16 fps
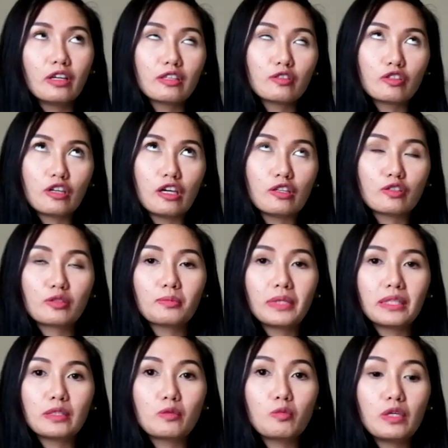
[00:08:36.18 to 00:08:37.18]
not
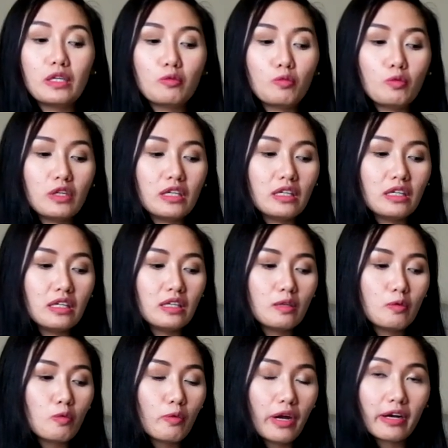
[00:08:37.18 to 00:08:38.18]
change, but we,
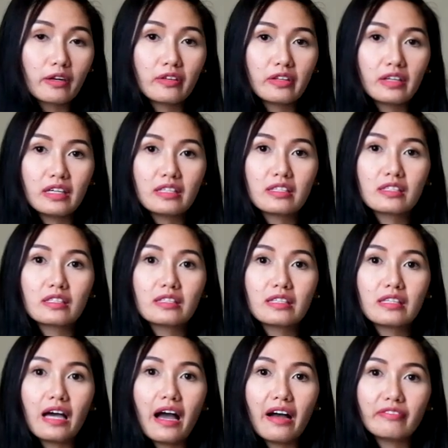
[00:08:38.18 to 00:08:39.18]
we wear
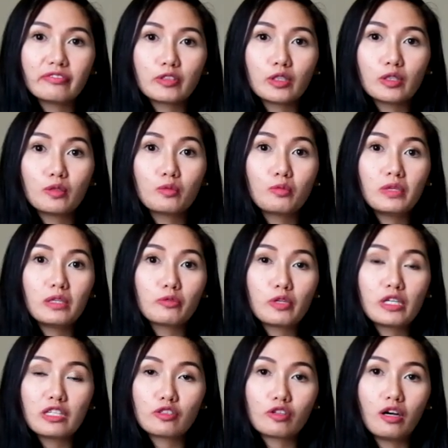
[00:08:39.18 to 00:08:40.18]
this after
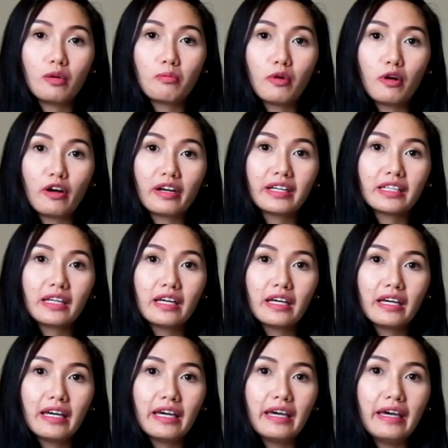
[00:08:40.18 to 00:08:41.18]
we reach on board
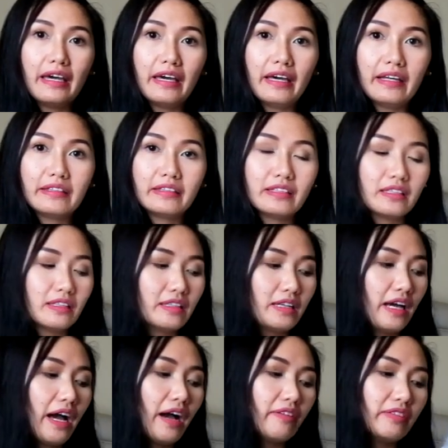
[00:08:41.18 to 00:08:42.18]
and
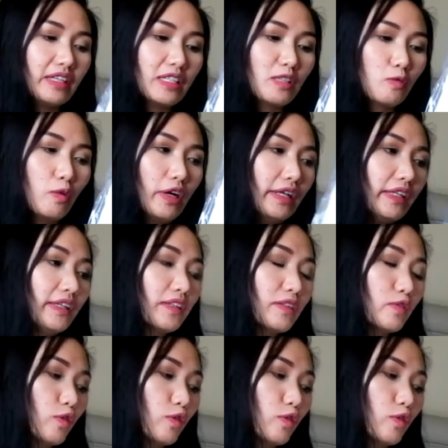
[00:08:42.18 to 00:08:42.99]
have this one.